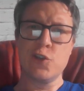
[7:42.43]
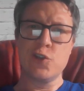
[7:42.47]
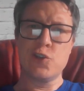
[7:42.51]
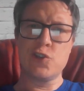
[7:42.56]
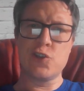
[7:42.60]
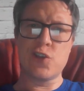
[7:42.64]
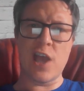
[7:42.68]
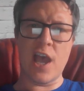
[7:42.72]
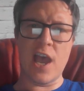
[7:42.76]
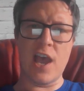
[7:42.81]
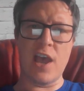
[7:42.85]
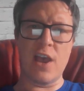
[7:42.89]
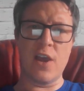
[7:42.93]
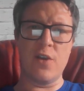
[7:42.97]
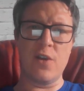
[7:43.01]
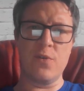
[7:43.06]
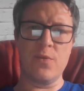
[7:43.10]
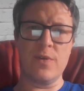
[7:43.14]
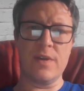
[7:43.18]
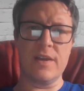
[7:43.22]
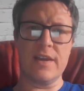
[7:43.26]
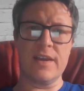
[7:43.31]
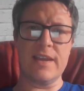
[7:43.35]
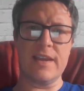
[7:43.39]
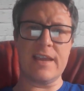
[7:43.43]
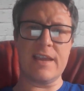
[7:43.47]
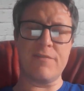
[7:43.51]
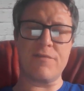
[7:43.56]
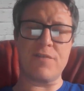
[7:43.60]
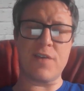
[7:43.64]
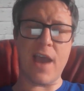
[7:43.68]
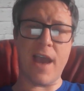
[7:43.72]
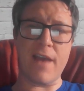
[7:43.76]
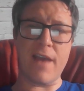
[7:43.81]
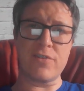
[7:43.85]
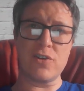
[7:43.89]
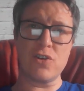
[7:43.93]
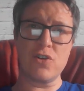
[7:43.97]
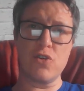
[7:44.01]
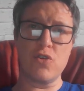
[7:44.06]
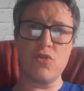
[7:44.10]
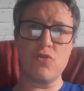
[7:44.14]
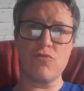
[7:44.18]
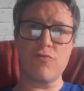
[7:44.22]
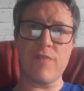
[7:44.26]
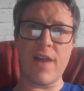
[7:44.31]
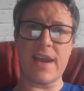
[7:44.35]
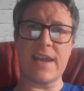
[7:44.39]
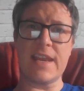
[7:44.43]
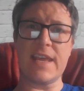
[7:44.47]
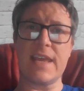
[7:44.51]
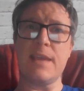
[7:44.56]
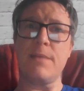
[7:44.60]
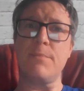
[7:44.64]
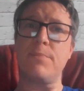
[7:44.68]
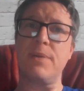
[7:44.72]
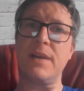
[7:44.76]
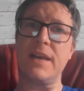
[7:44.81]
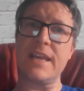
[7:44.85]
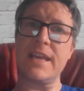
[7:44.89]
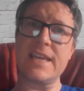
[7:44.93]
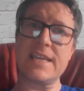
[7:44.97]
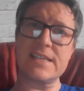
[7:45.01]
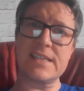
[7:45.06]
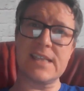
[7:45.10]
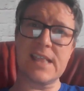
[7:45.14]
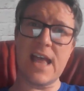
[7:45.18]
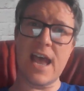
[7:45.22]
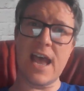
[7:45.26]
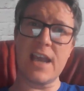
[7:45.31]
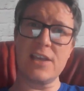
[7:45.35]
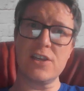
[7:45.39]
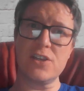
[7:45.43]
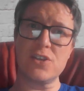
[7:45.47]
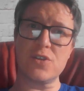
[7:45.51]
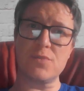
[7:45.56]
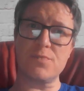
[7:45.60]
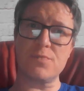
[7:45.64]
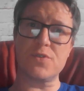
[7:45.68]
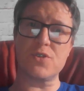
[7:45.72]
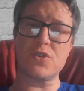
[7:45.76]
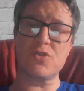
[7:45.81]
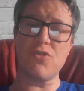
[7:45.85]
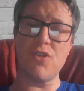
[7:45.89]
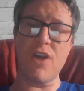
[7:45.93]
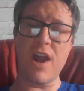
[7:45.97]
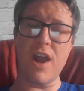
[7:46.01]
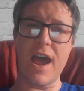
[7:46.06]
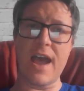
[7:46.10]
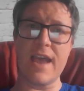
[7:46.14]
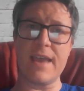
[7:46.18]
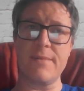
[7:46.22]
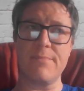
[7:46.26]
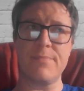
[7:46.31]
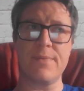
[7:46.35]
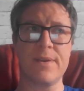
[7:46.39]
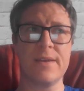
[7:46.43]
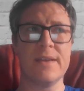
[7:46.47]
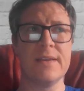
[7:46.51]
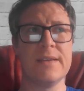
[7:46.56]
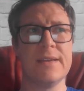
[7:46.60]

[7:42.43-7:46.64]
So if you haven't already, please like, subscribe,